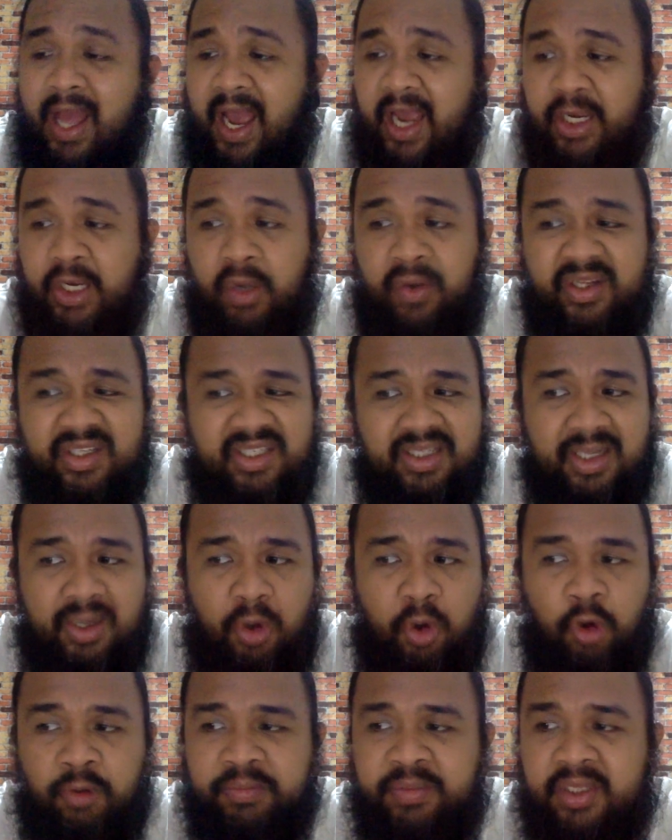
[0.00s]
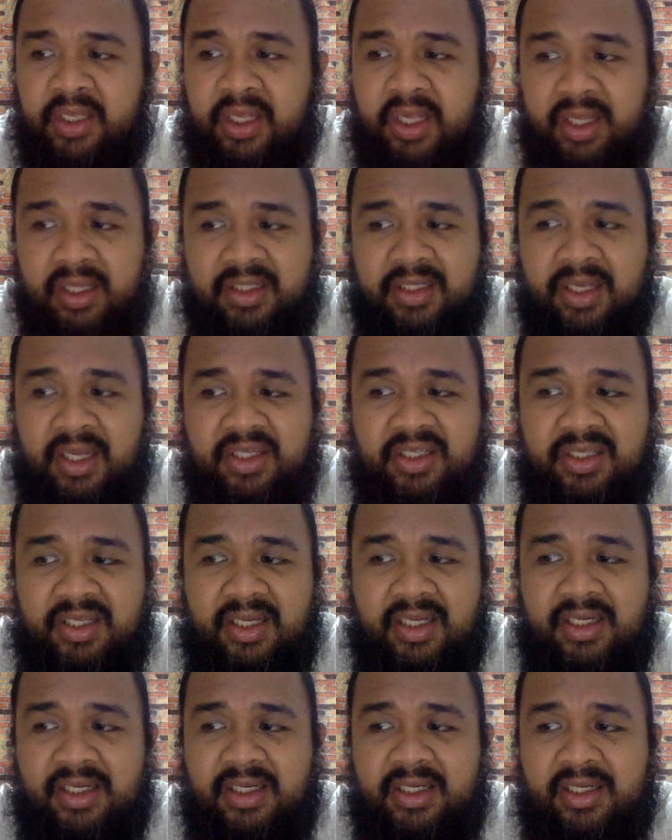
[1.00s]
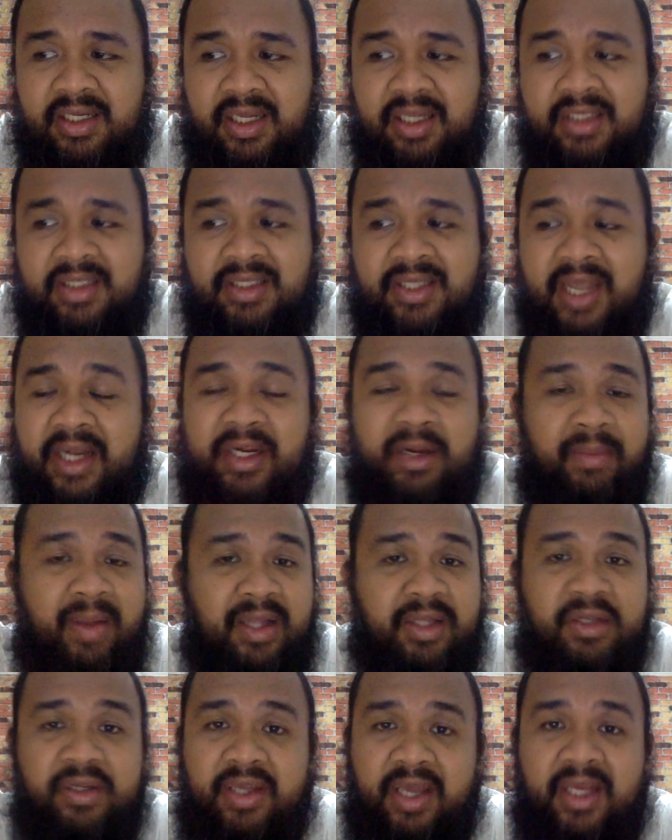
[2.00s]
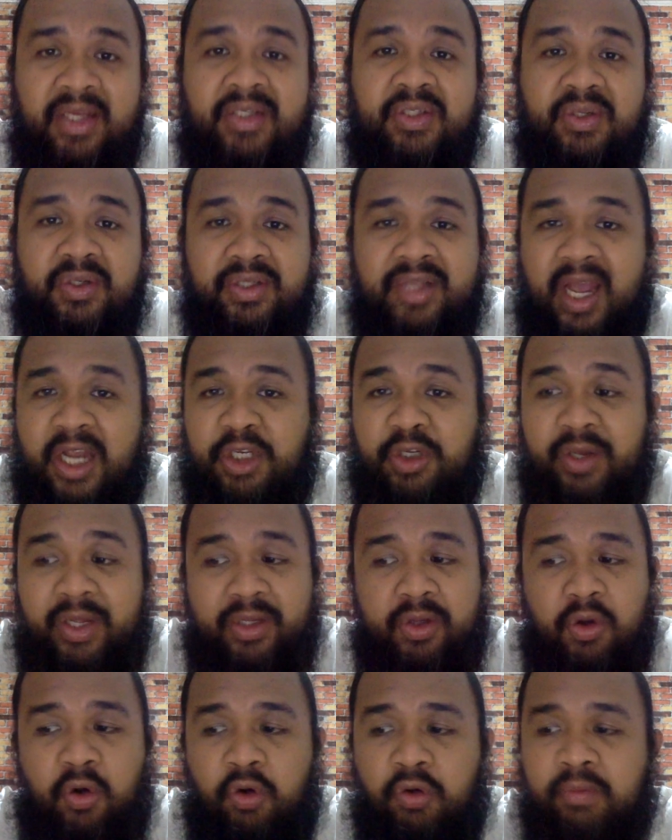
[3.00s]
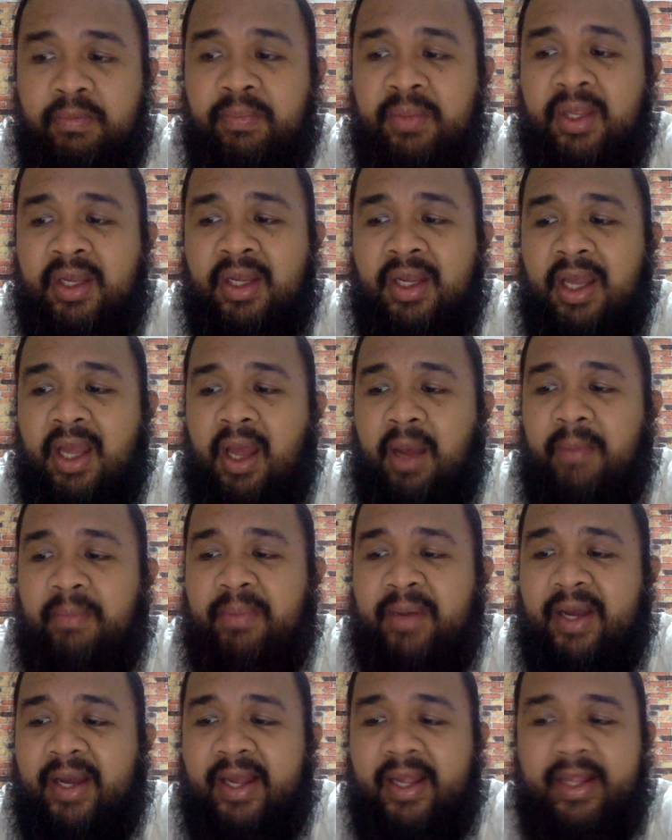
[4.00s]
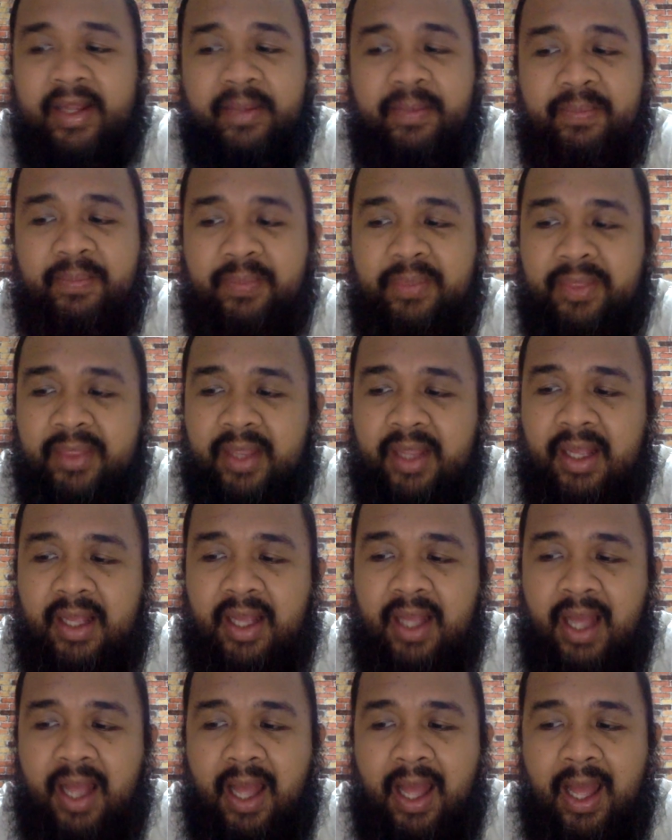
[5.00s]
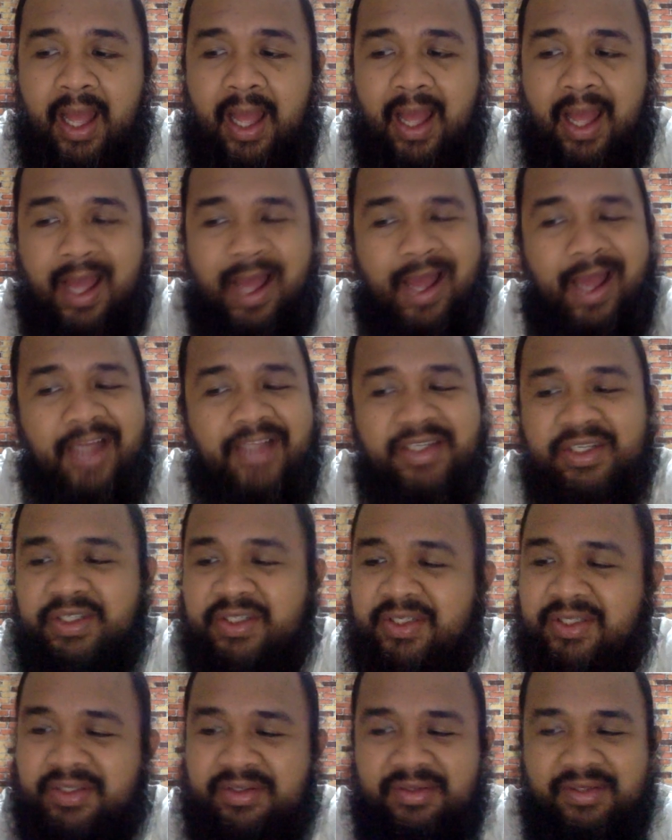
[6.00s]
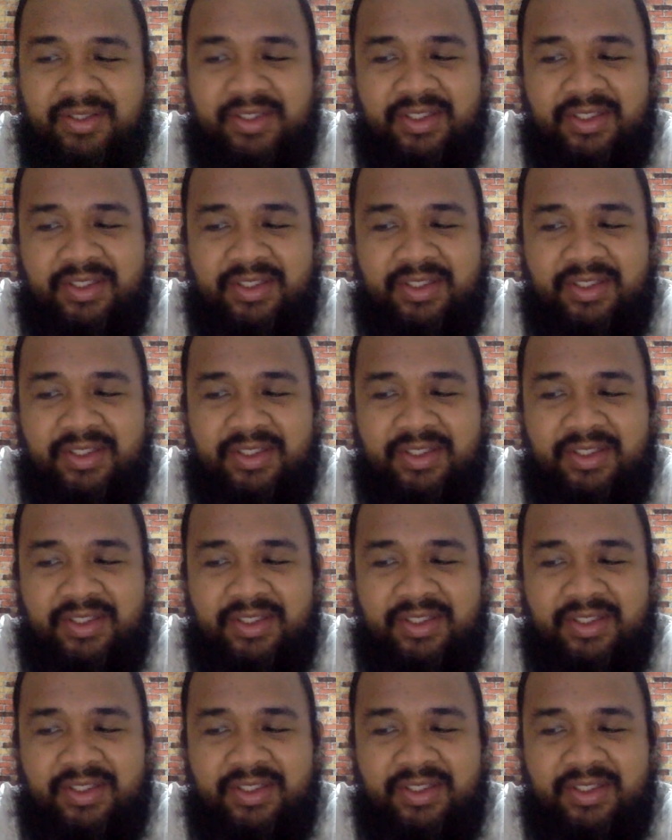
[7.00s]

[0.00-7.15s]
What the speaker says: I know it's the home it's Sacramento Kings, who's actually at home, but I just